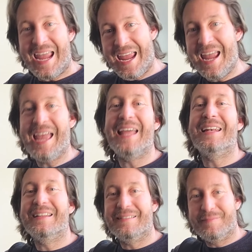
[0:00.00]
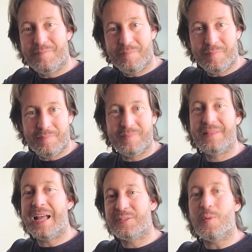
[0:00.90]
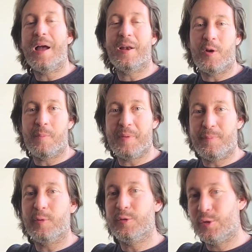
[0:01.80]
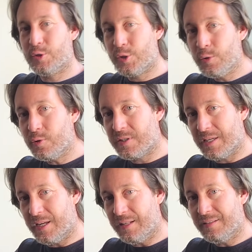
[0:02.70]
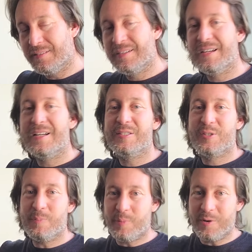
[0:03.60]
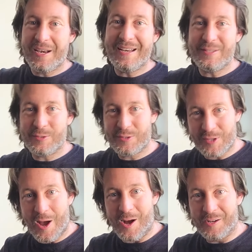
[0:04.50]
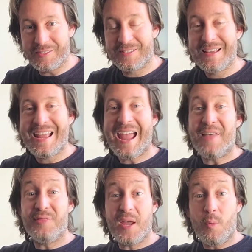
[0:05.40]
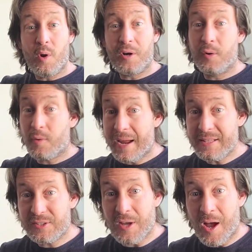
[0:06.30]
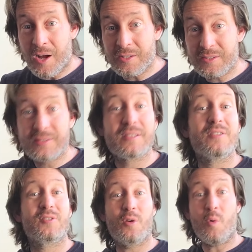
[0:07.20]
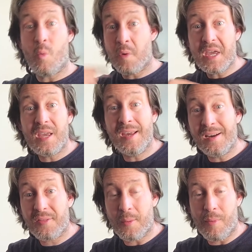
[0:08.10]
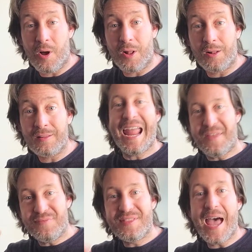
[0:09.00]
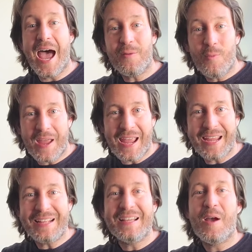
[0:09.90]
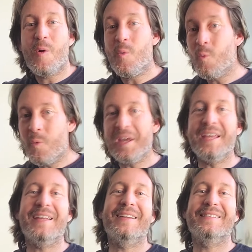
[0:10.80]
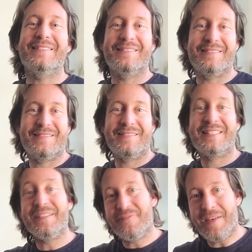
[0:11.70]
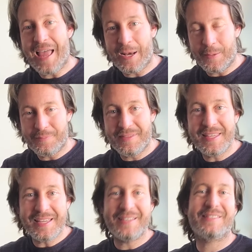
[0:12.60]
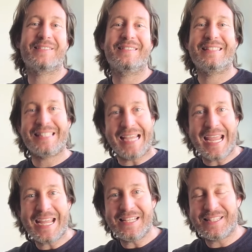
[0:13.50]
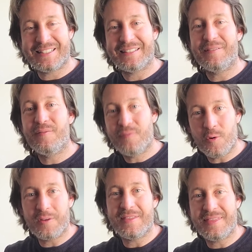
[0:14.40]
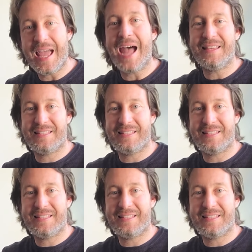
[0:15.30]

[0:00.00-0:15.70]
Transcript: and that's why a lot of people choose it to put it into songs. And they were great songs, so we hear them all, and that way we develop this taste for that